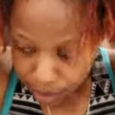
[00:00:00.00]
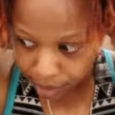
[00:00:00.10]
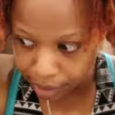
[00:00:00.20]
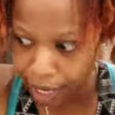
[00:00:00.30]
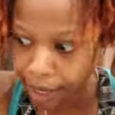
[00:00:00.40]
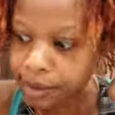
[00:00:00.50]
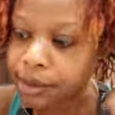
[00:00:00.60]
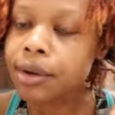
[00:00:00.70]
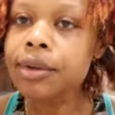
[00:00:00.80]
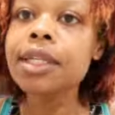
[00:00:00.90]
Yeah,
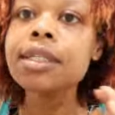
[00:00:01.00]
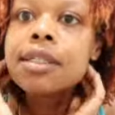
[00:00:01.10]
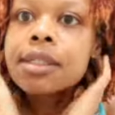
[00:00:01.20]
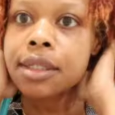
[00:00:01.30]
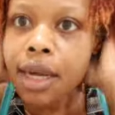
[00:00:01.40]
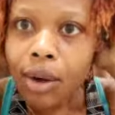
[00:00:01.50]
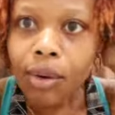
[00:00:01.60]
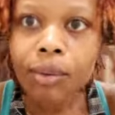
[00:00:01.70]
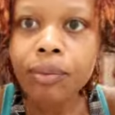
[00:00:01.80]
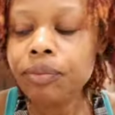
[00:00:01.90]
so this is
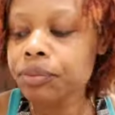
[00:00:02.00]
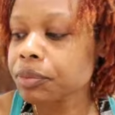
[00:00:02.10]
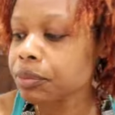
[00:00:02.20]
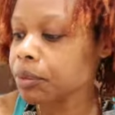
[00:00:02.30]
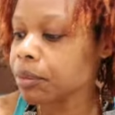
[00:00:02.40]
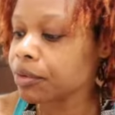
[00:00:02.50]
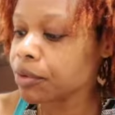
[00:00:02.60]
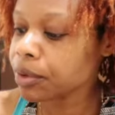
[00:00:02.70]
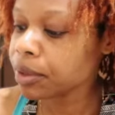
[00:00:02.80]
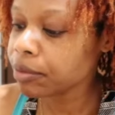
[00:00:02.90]
how, put my
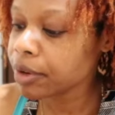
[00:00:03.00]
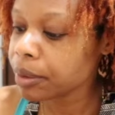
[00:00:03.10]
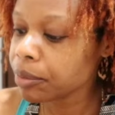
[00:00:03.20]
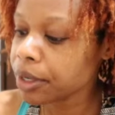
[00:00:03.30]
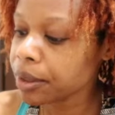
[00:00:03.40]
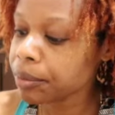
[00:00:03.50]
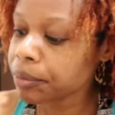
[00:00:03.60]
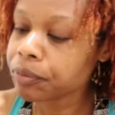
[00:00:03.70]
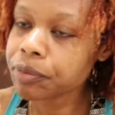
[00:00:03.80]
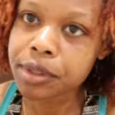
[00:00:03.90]
phone on vibrate.
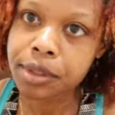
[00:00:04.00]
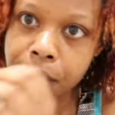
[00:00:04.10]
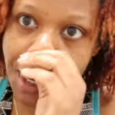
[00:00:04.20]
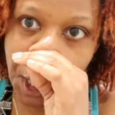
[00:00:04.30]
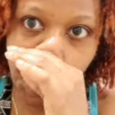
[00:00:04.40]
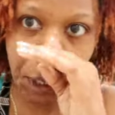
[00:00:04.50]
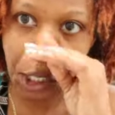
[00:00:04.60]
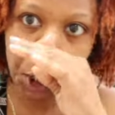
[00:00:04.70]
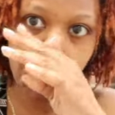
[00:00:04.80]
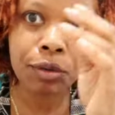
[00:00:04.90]
Sorry, I'm
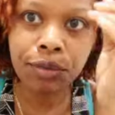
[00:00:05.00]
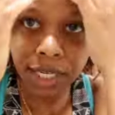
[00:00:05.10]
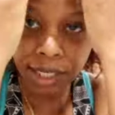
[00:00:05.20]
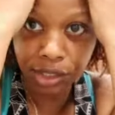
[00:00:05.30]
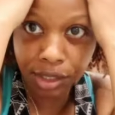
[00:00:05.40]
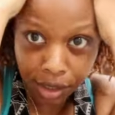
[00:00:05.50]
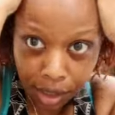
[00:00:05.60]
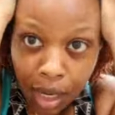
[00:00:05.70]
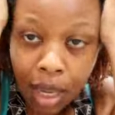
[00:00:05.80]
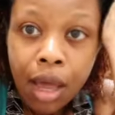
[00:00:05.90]
getting notifications.
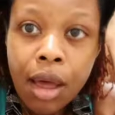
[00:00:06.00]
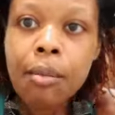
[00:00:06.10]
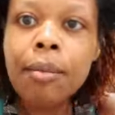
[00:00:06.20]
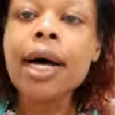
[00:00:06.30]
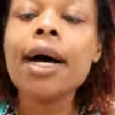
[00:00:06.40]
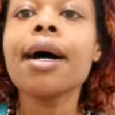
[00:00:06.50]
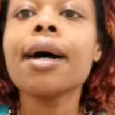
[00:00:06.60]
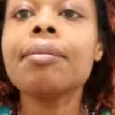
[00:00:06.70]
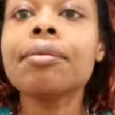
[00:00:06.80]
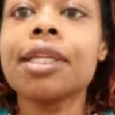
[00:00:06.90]
But
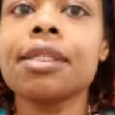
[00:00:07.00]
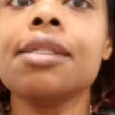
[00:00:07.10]
this